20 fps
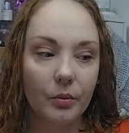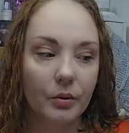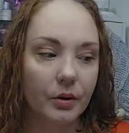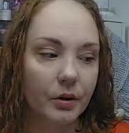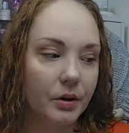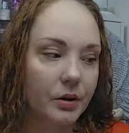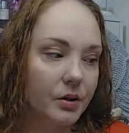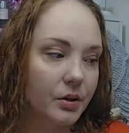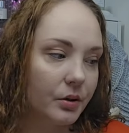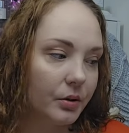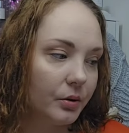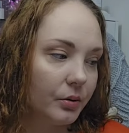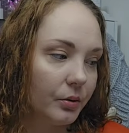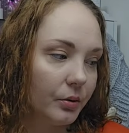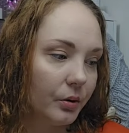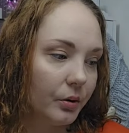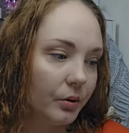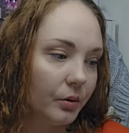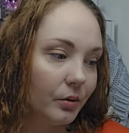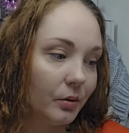what we're gonna
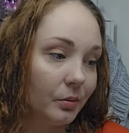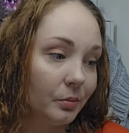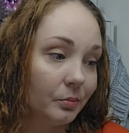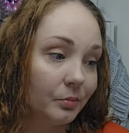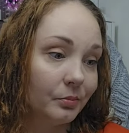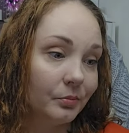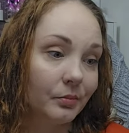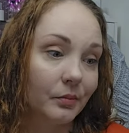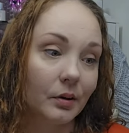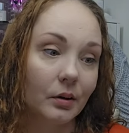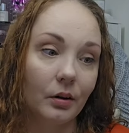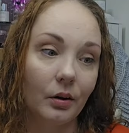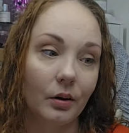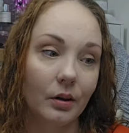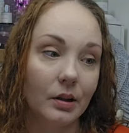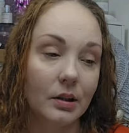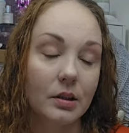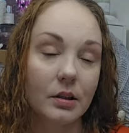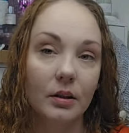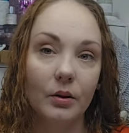do,
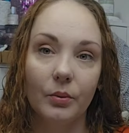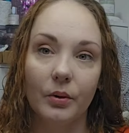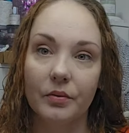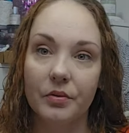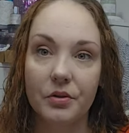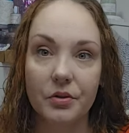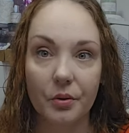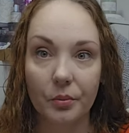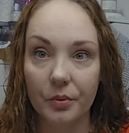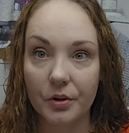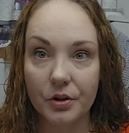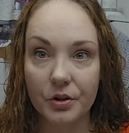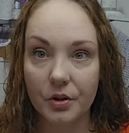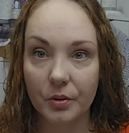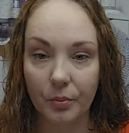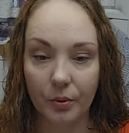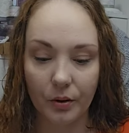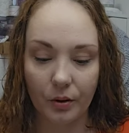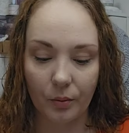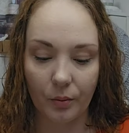honestly, we have so much
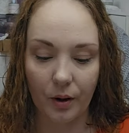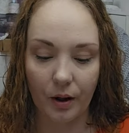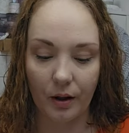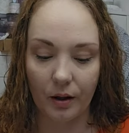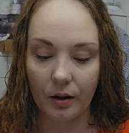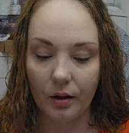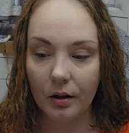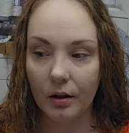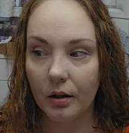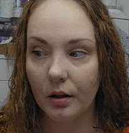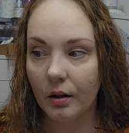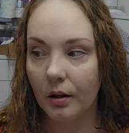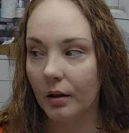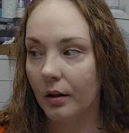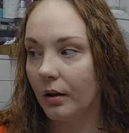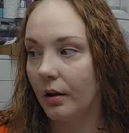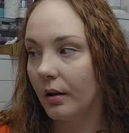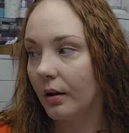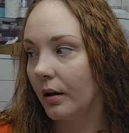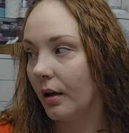to put away,
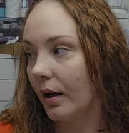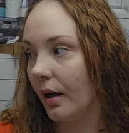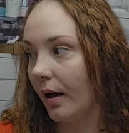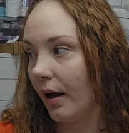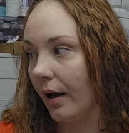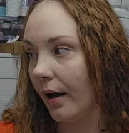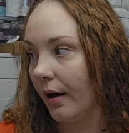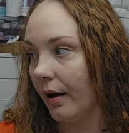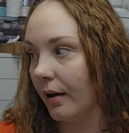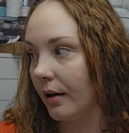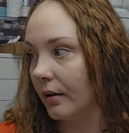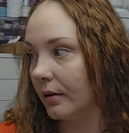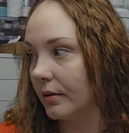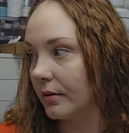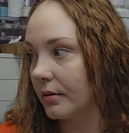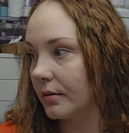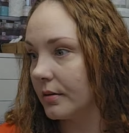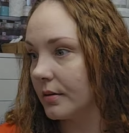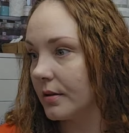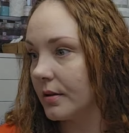
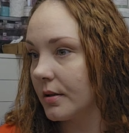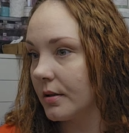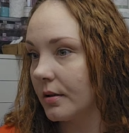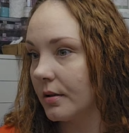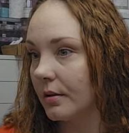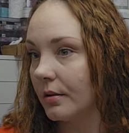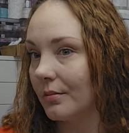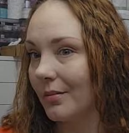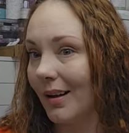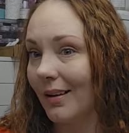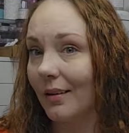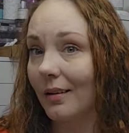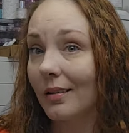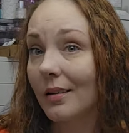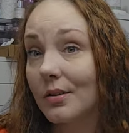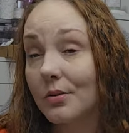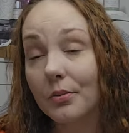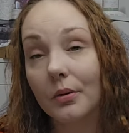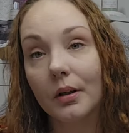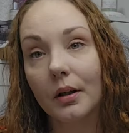and I
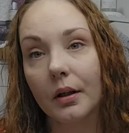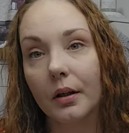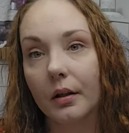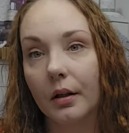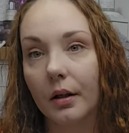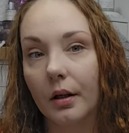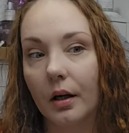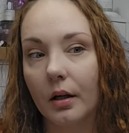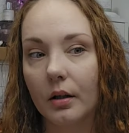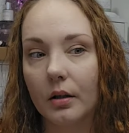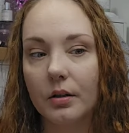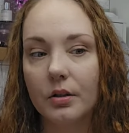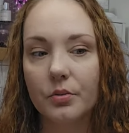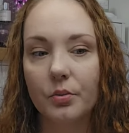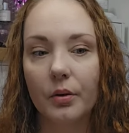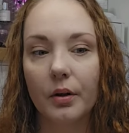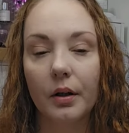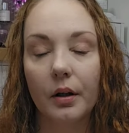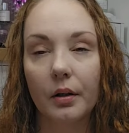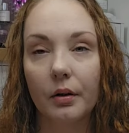think that's really it. I kind of
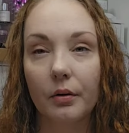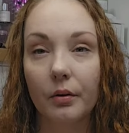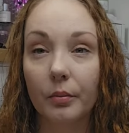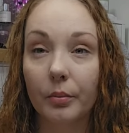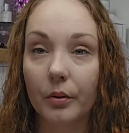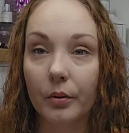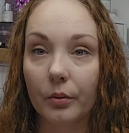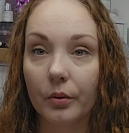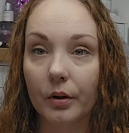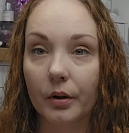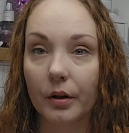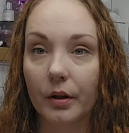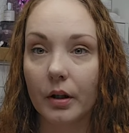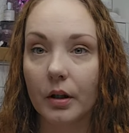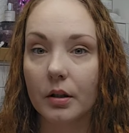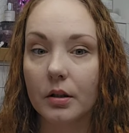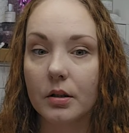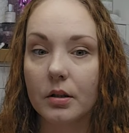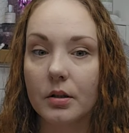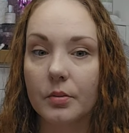just want to get a little bit
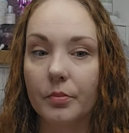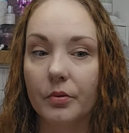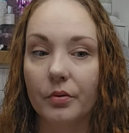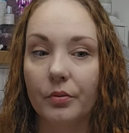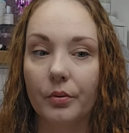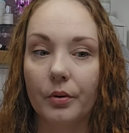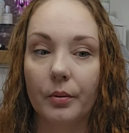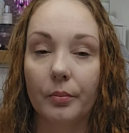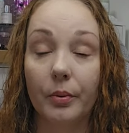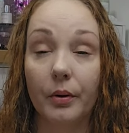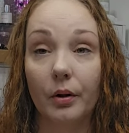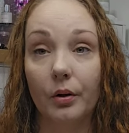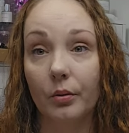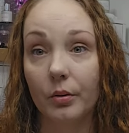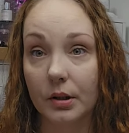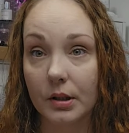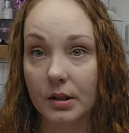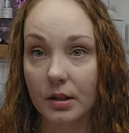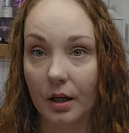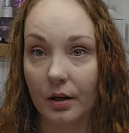organized before
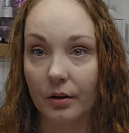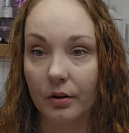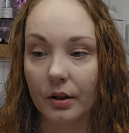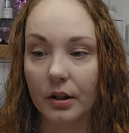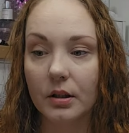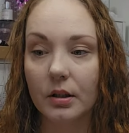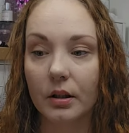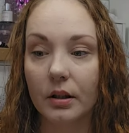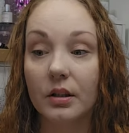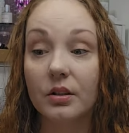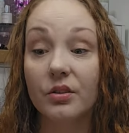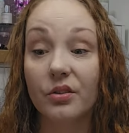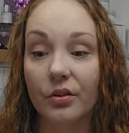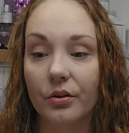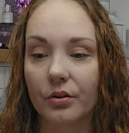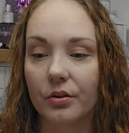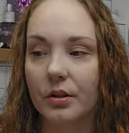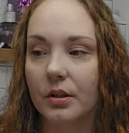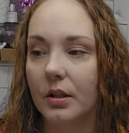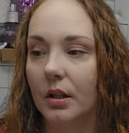bingo on Saturday. Today's
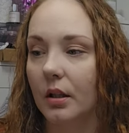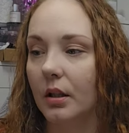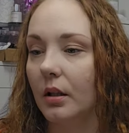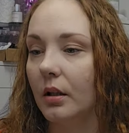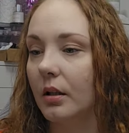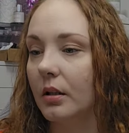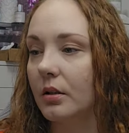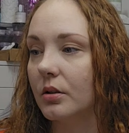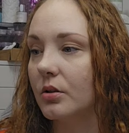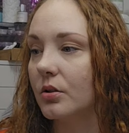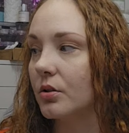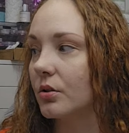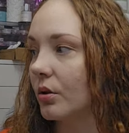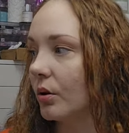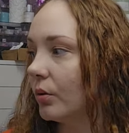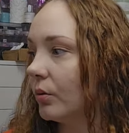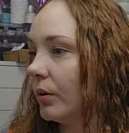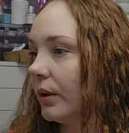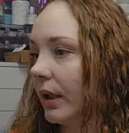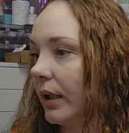Thursday. It's
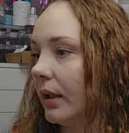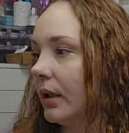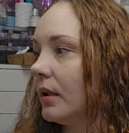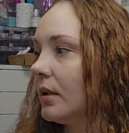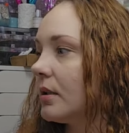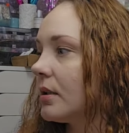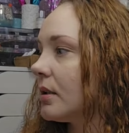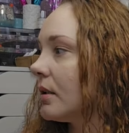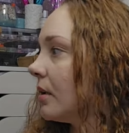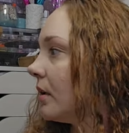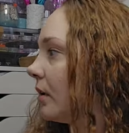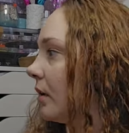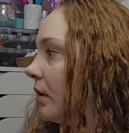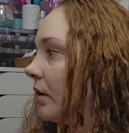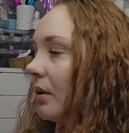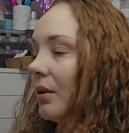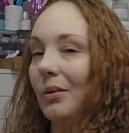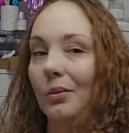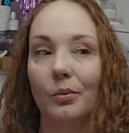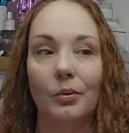so late.
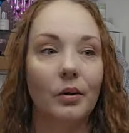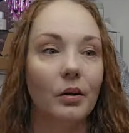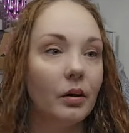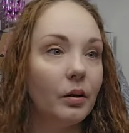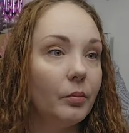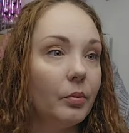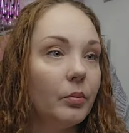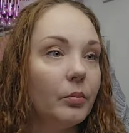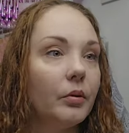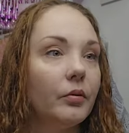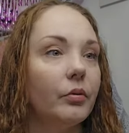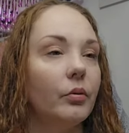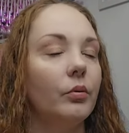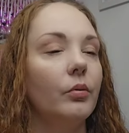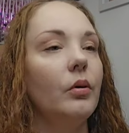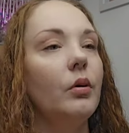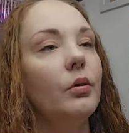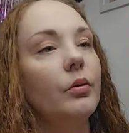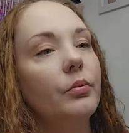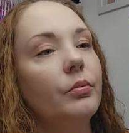Where did I put my
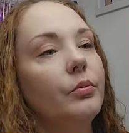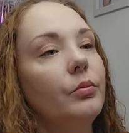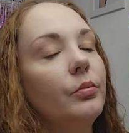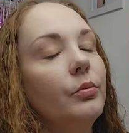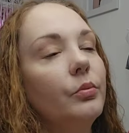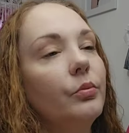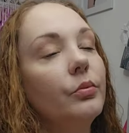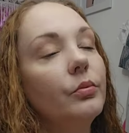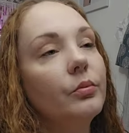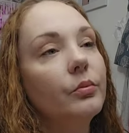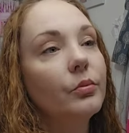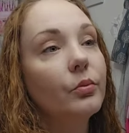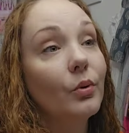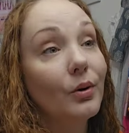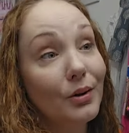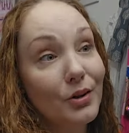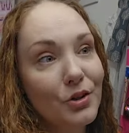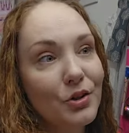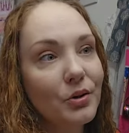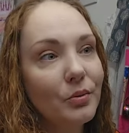phone? Oh,
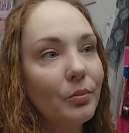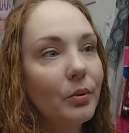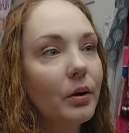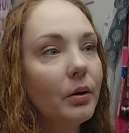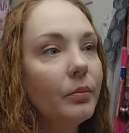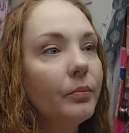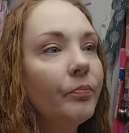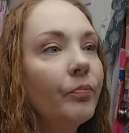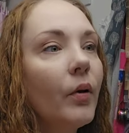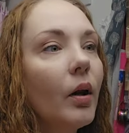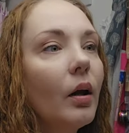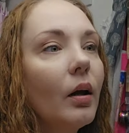where it should be.